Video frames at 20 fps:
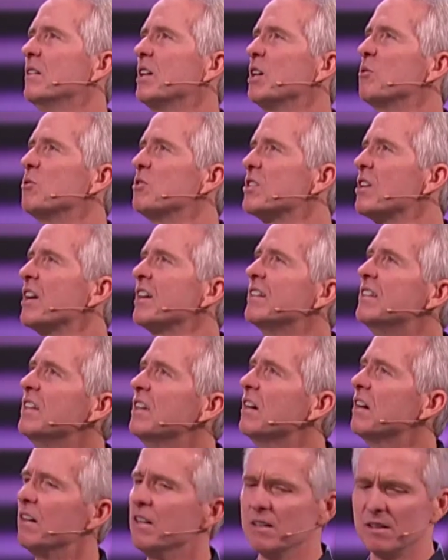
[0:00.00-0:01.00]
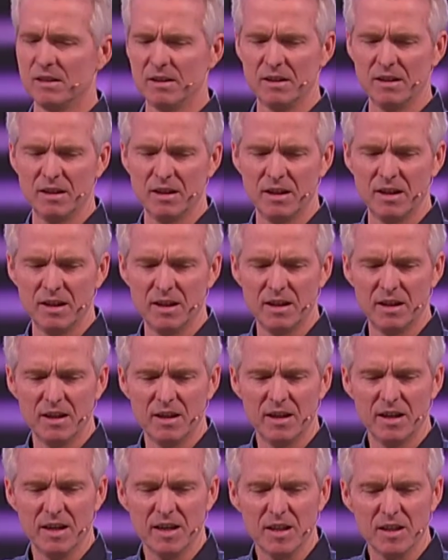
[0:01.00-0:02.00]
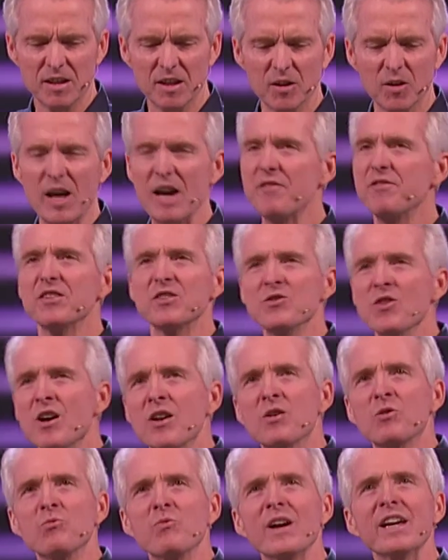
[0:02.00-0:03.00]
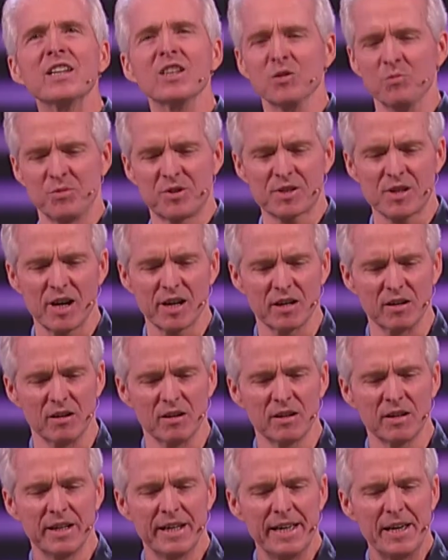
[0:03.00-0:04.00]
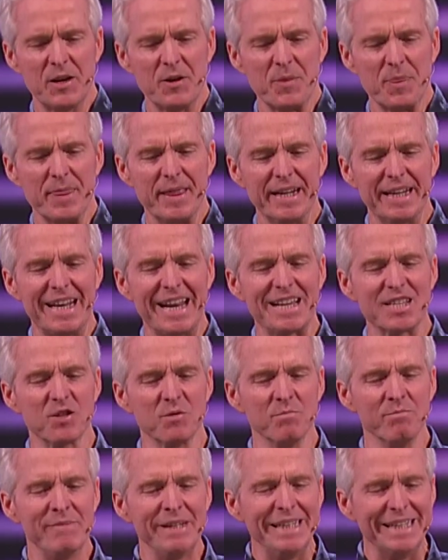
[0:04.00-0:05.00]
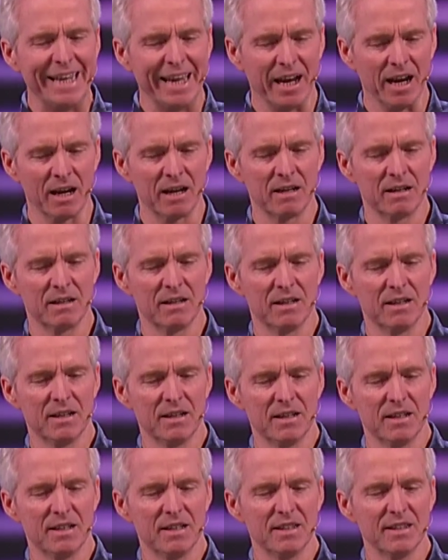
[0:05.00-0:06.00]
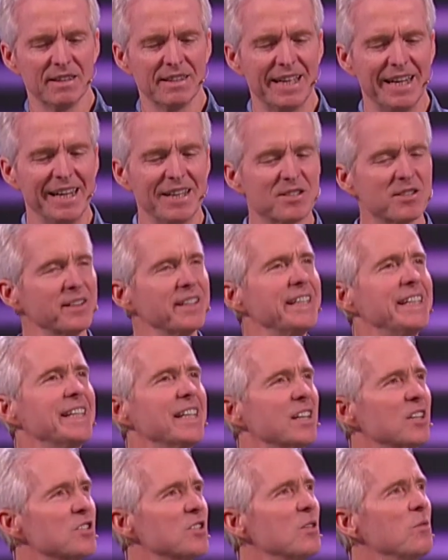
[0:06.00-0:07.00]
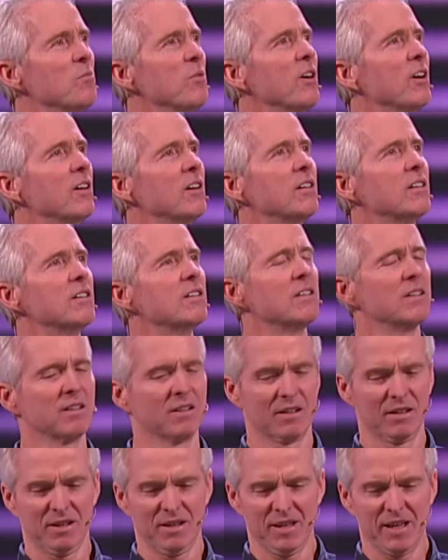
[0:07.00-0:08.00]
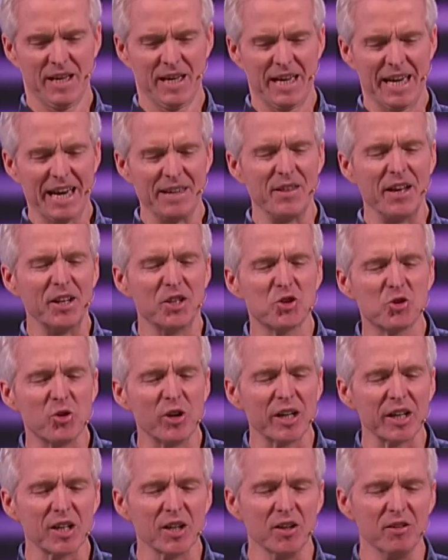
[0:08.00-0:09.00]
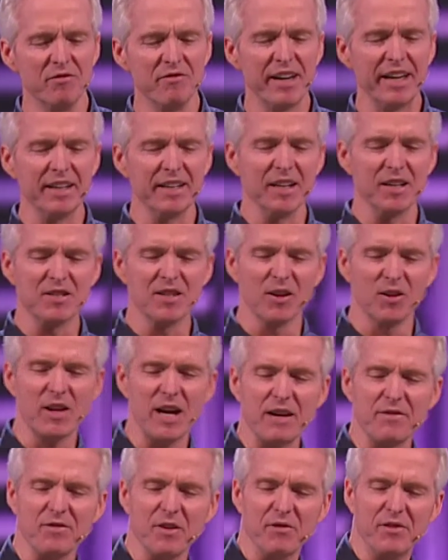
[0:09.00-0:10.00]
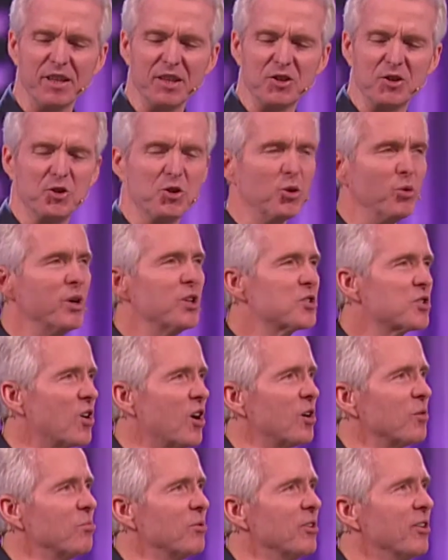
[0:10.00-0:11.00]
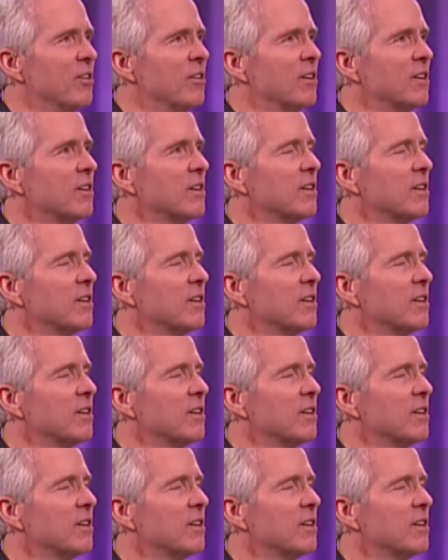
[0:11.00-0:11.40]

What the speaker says: It was an idea that life is not a random cycle, that it has a meaning, that it's leading somewhere, and that its critical event is the life of this Jewish carpenter.